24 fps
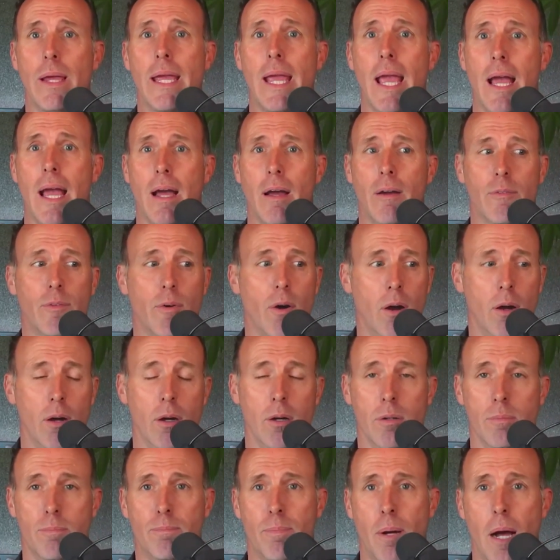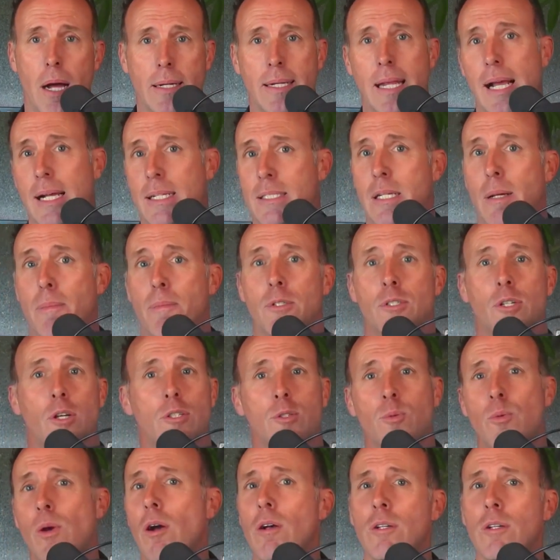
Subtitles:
We have our podcast episodes.